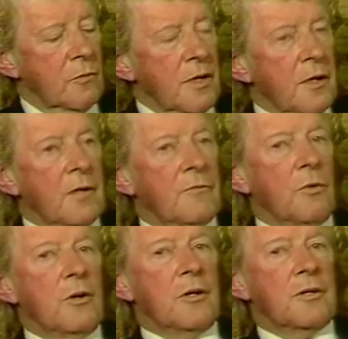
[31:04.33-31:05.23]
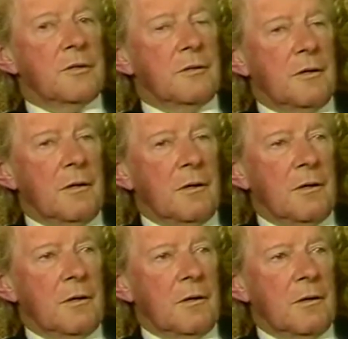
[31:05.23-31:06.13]
We have worked
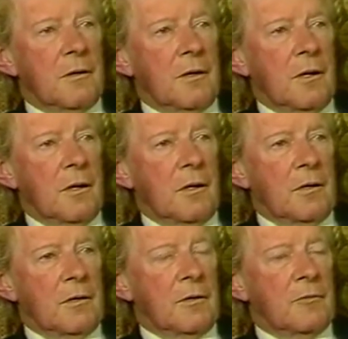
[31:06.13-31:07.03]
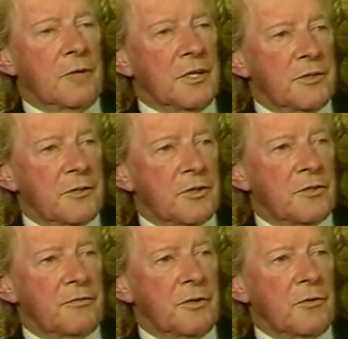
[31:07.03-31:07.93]
in the
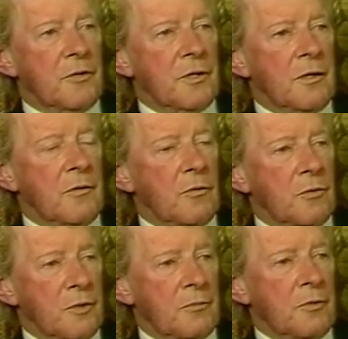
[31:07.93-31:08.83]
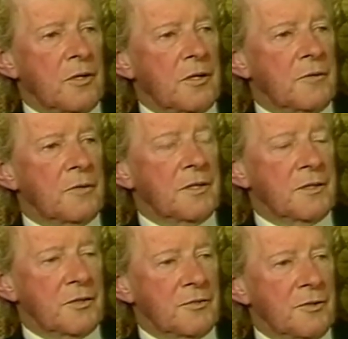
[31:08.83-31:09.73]
research field, and in order to work in the
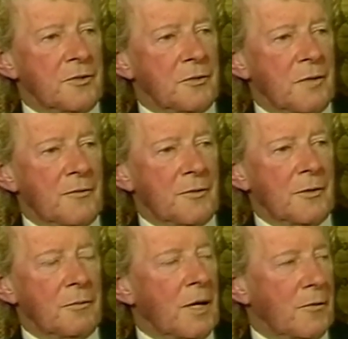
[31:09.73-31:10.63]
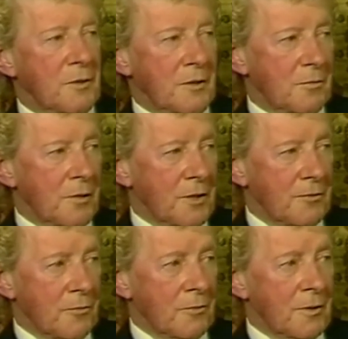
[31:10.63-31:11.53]
research field, you have to go backwards as well as
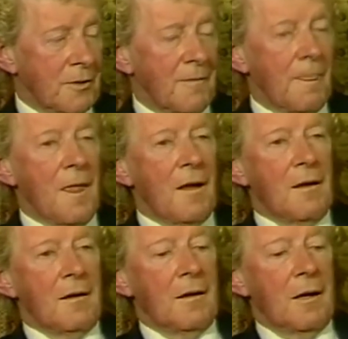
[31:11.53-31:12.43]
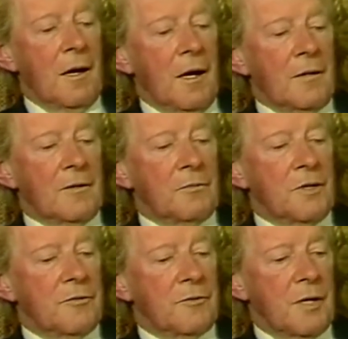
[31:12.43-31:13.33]
forward. And
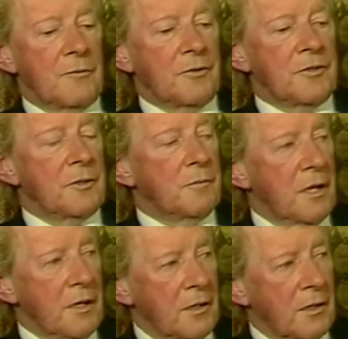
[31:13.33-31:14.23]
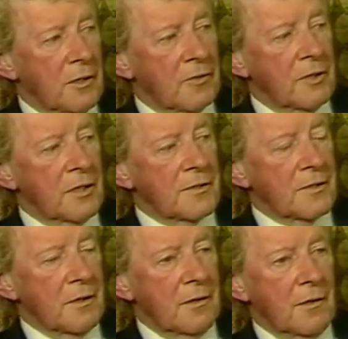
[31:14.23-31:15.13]
we've traveled into many countries
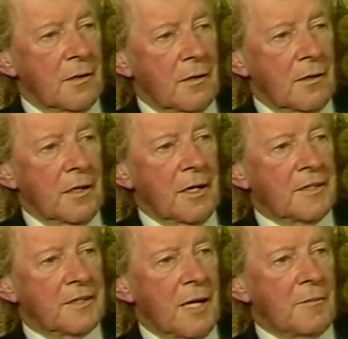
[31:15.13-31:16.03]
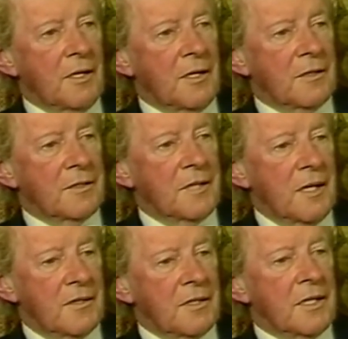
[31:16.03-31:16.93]
examining the
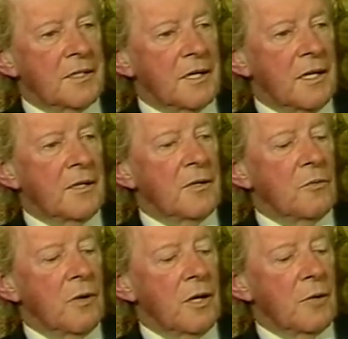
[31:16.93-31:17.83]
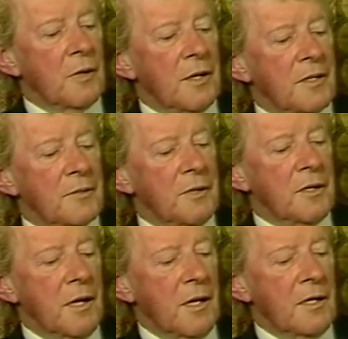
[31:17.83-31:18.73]
techniques anywhere where there's
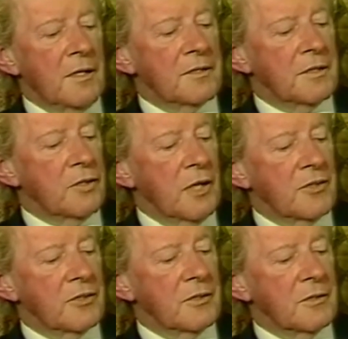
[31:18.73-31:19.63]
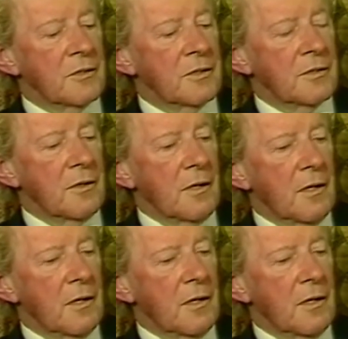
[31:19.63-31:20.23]
been any suggestion that